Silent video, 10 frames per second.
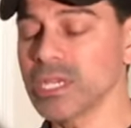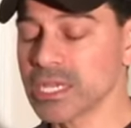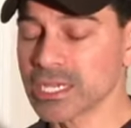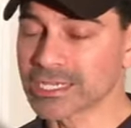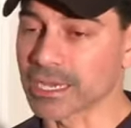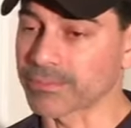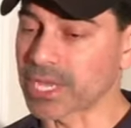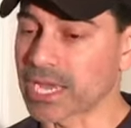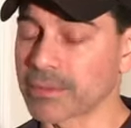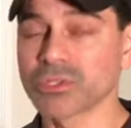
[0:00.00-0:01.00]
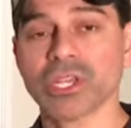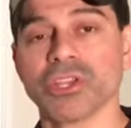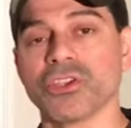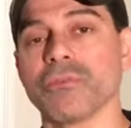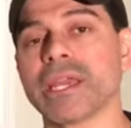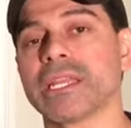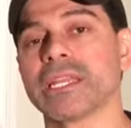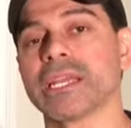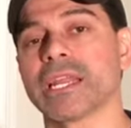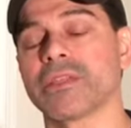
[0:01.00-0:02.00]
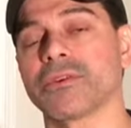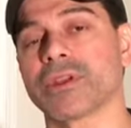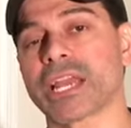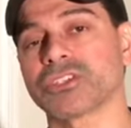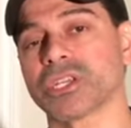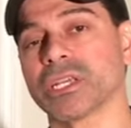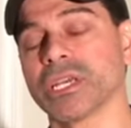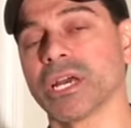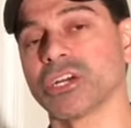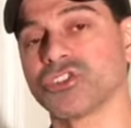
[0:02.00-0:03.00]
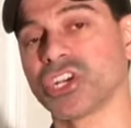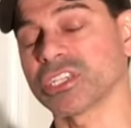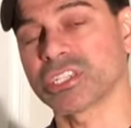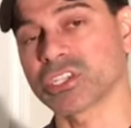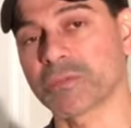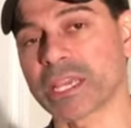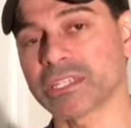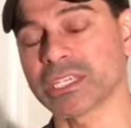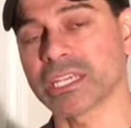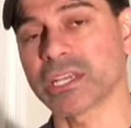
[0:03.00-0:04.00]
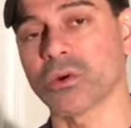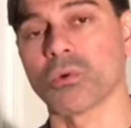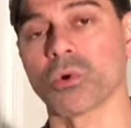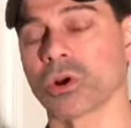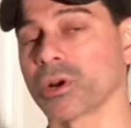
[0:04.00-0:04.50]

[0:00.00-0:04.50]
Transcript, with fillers: Sometimes you may need to get in there and actually adjust the spacing or